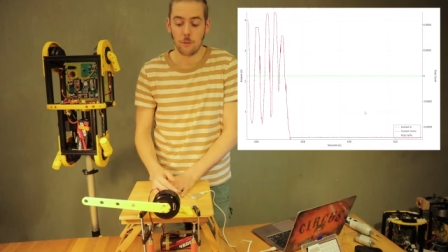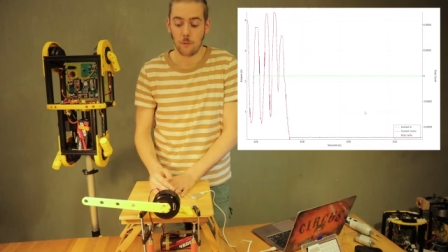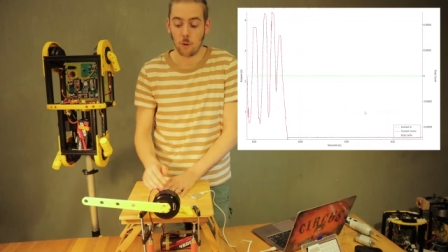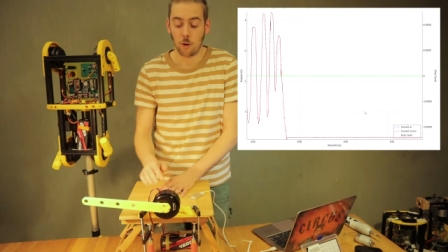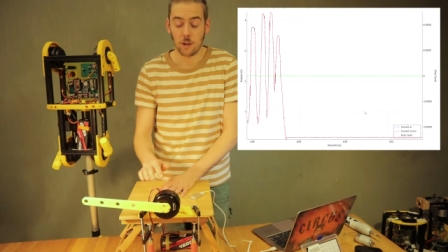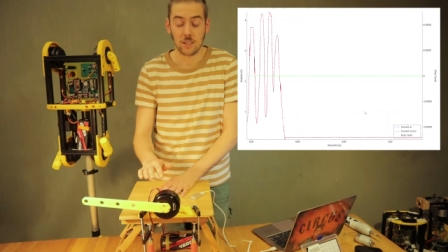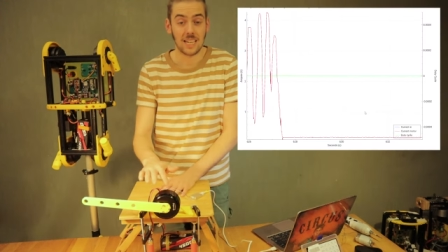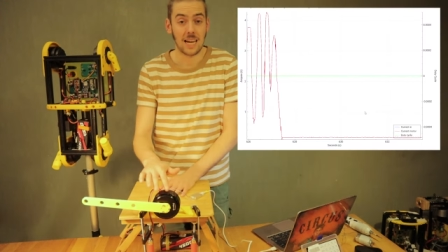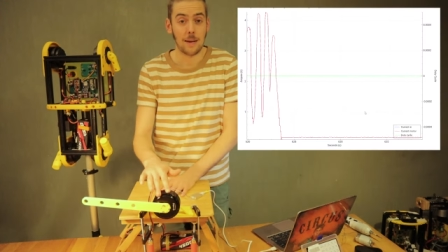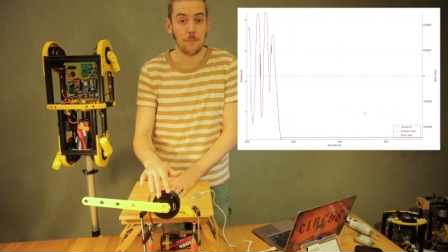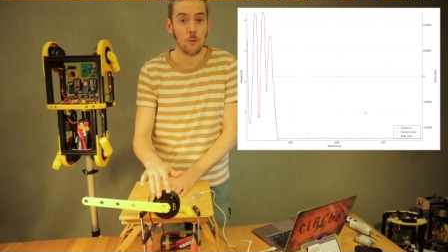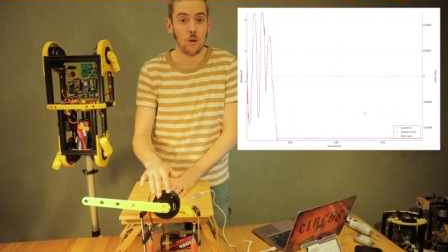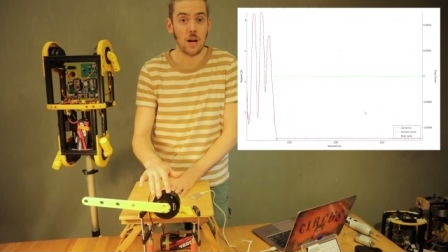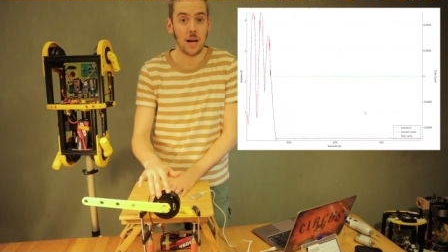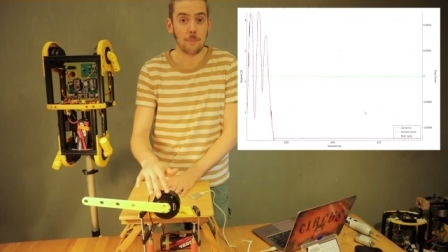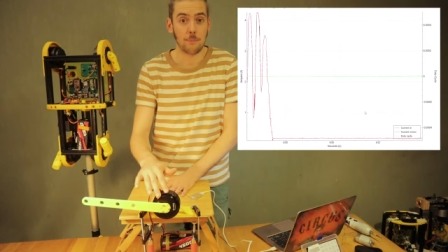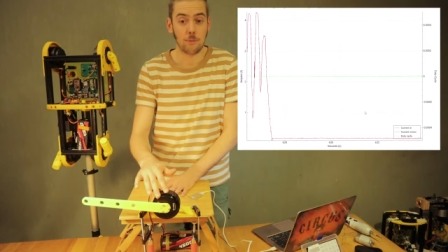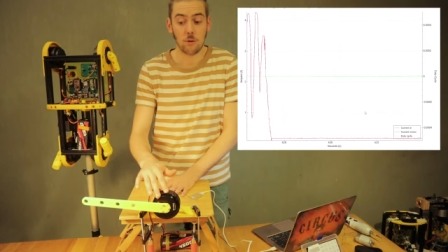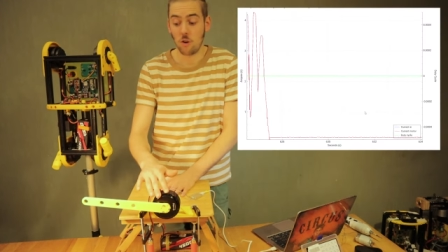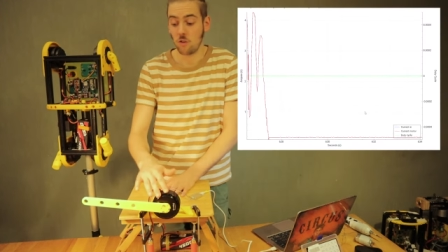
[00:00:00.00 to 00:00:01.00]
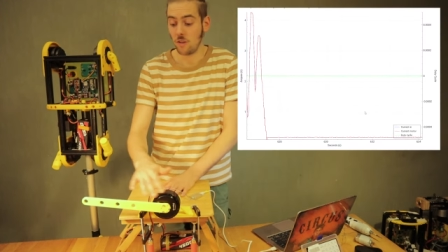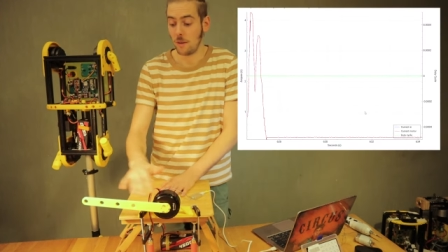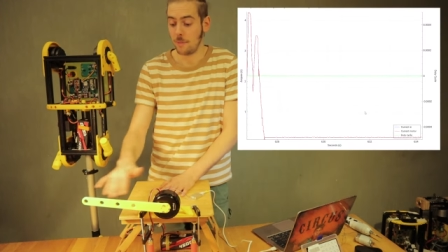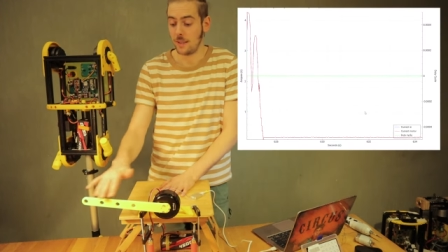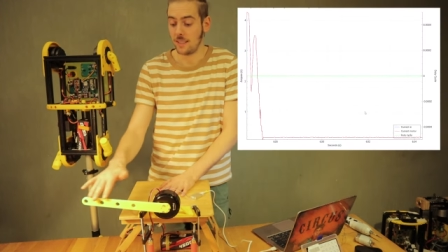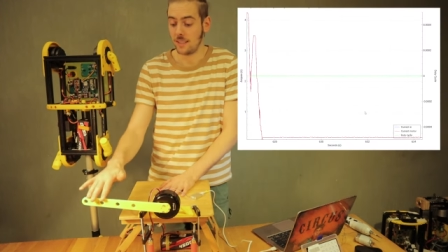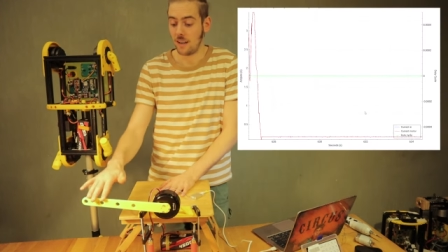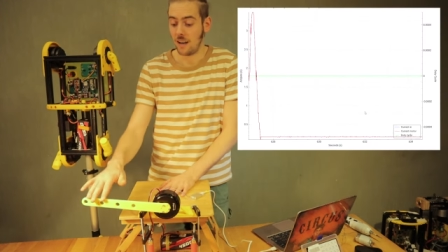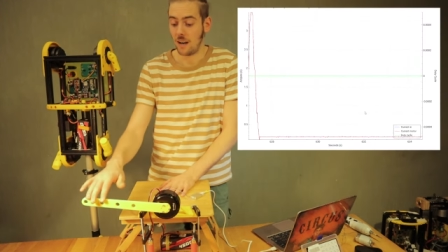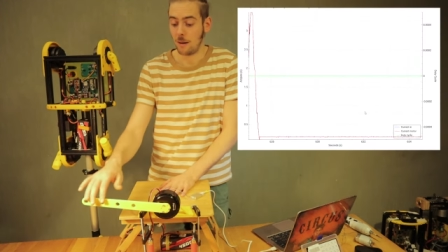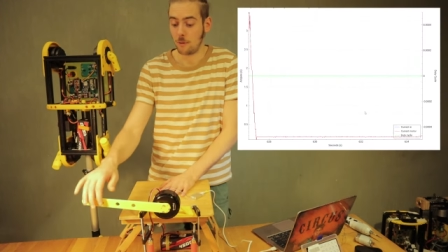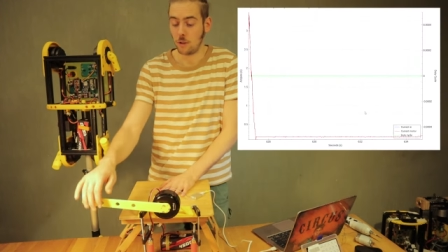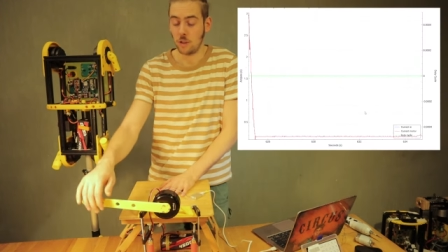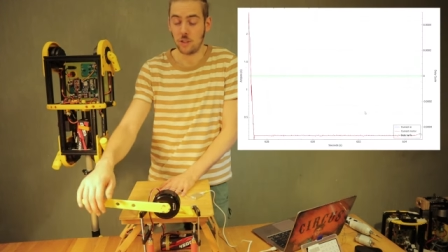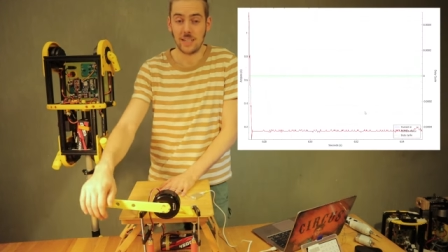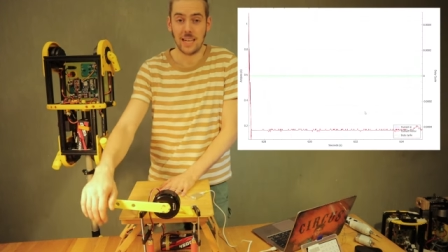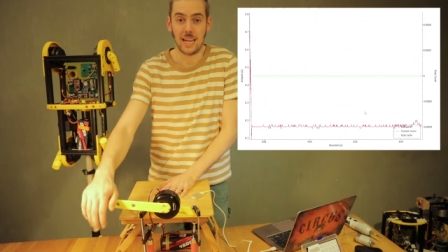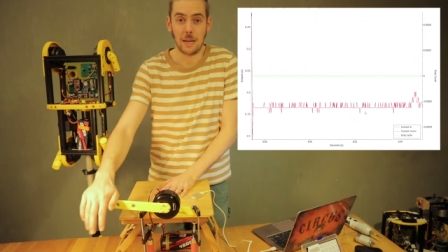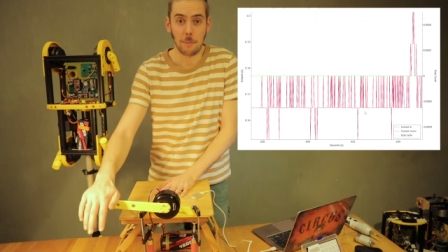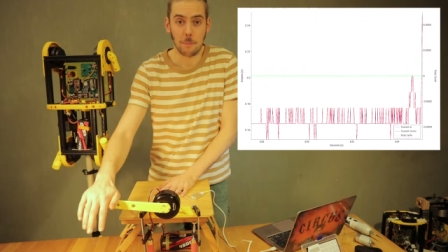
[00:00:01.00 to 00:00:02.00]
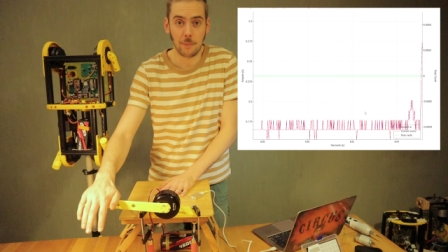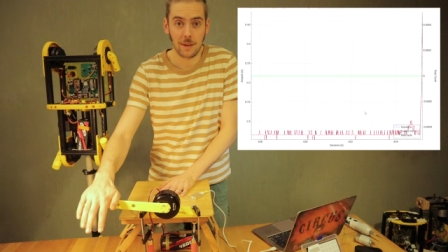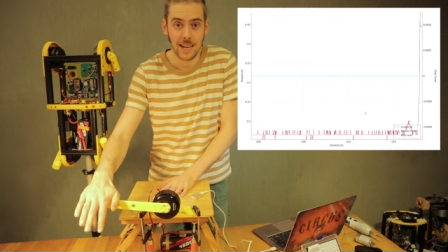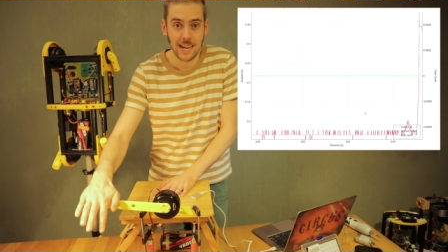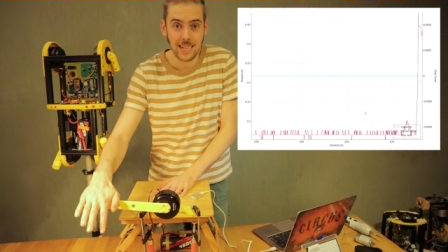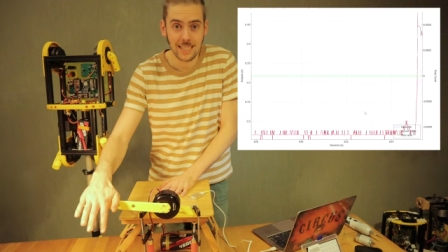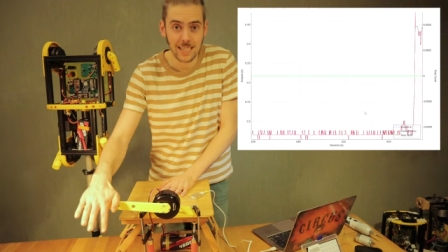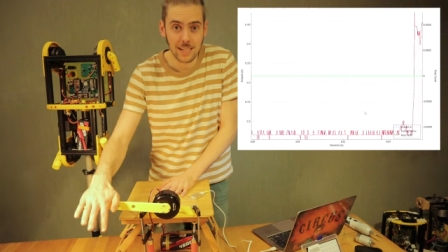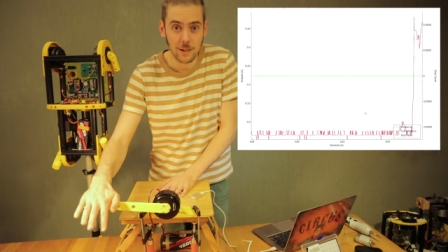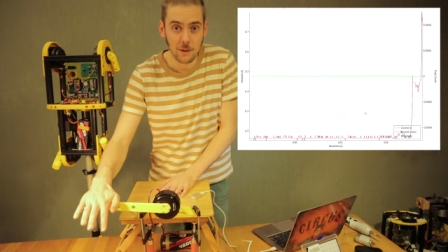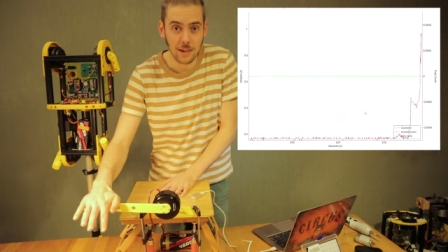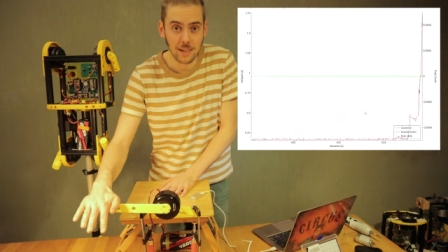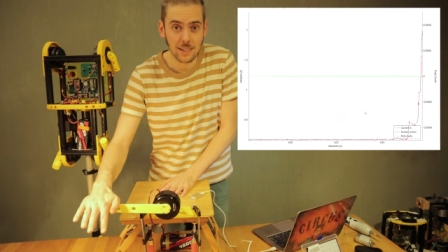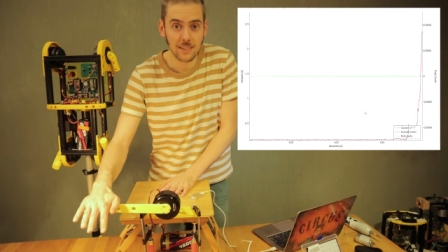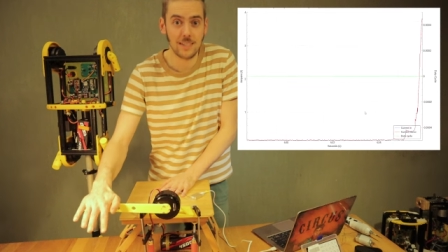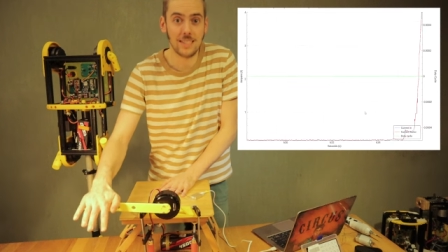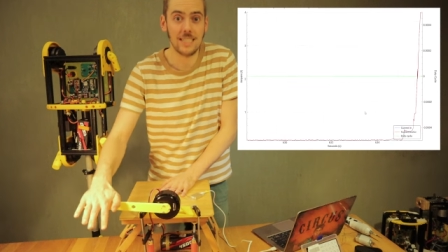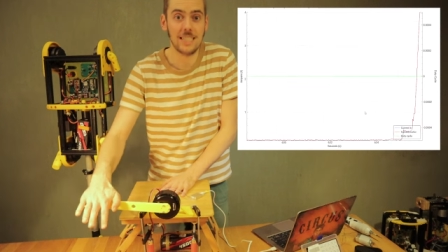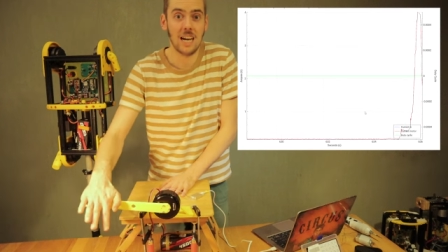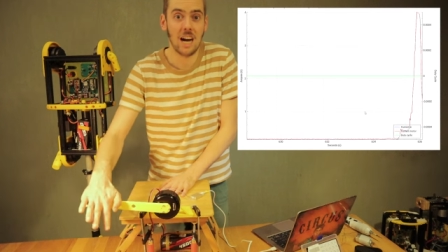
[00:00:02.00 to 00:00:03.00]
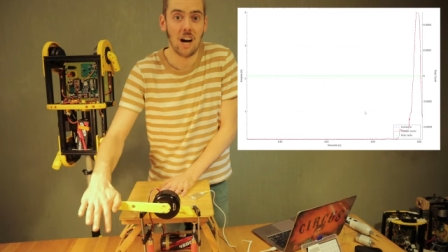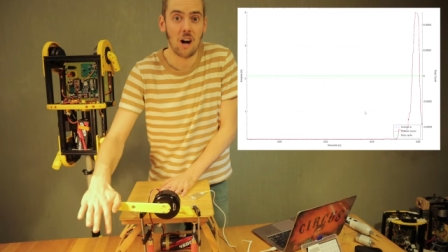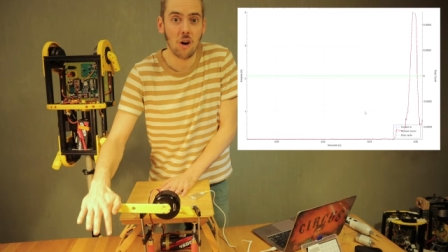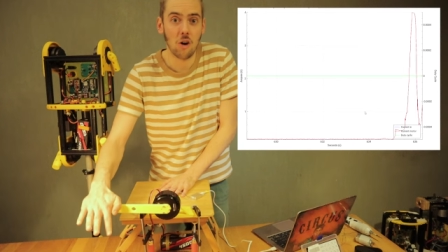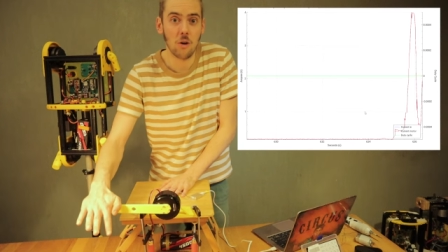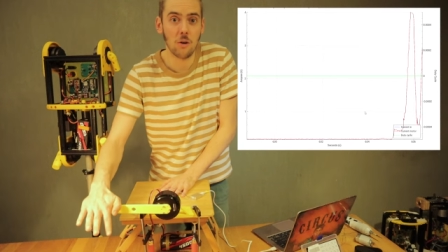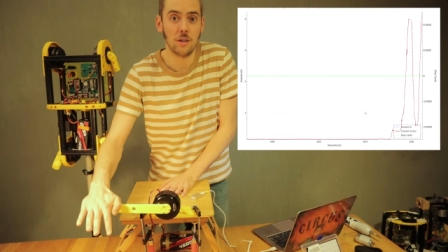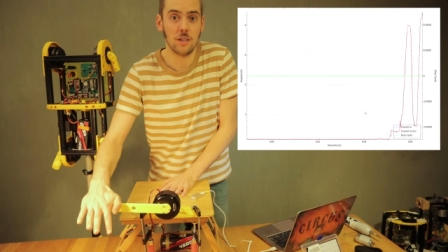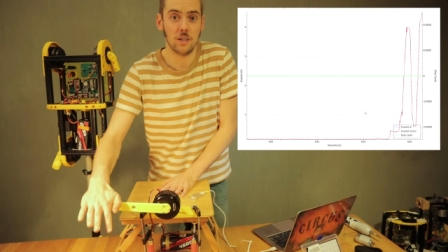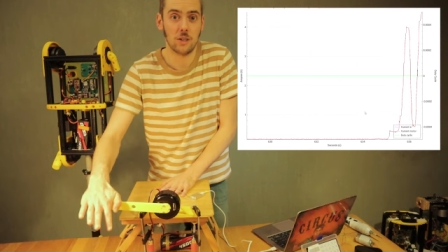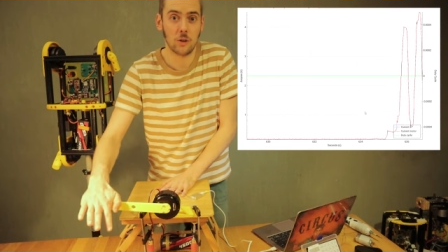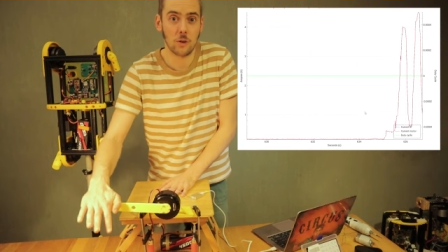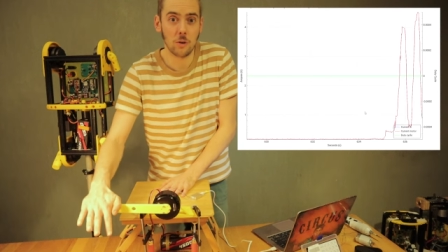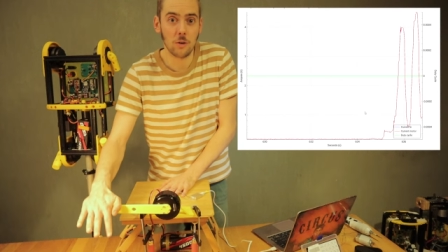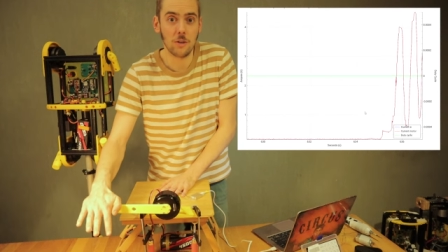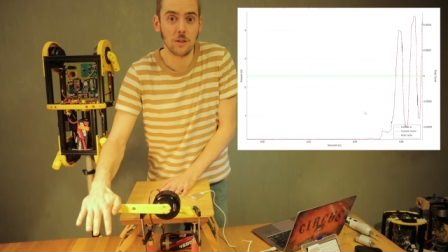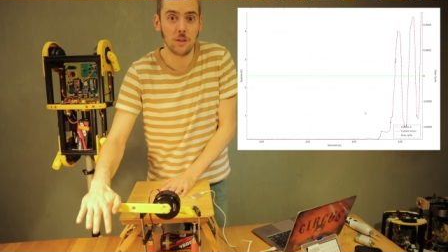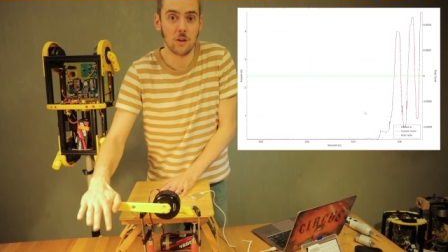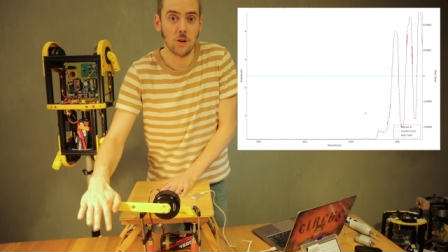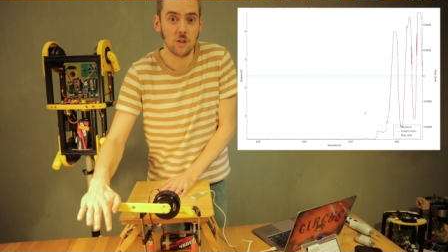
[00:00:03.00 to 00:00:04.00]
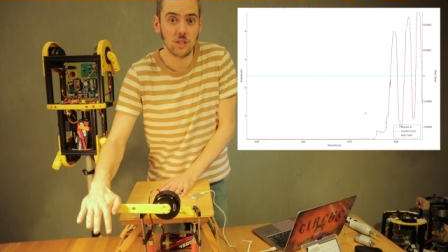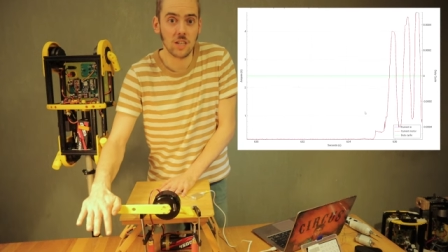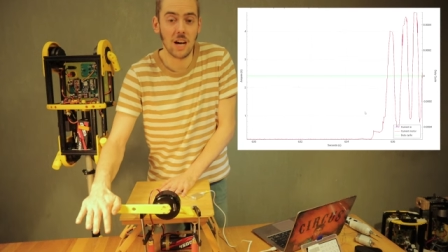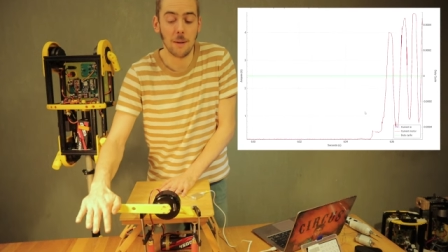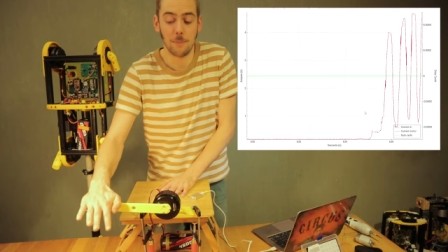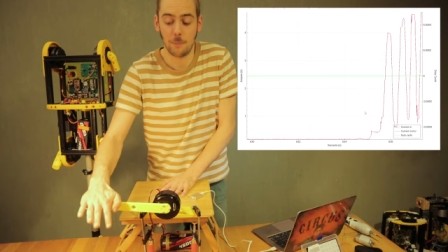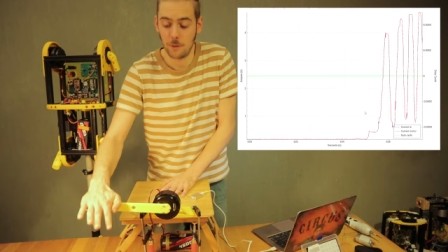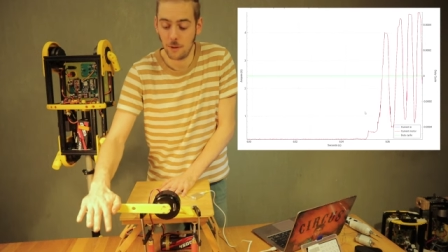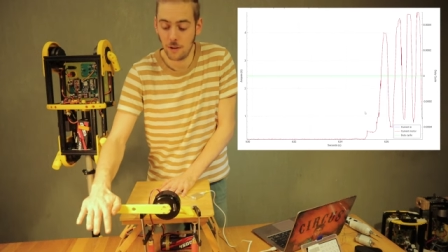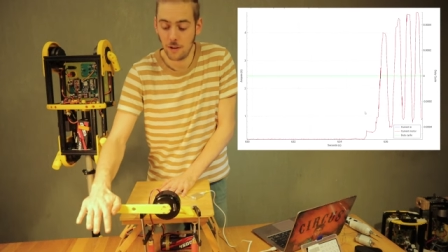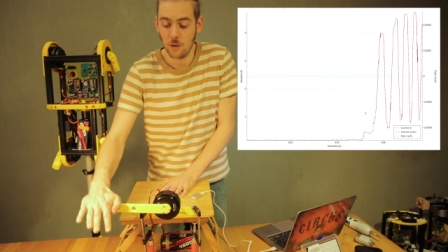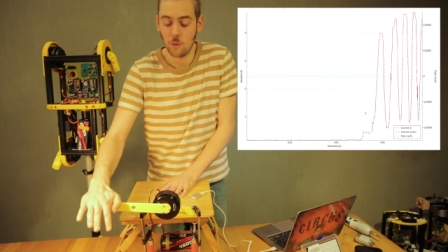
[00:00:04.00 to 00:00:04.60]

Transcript: For example, I programmed this arm to stay in place and you can see how the current goes up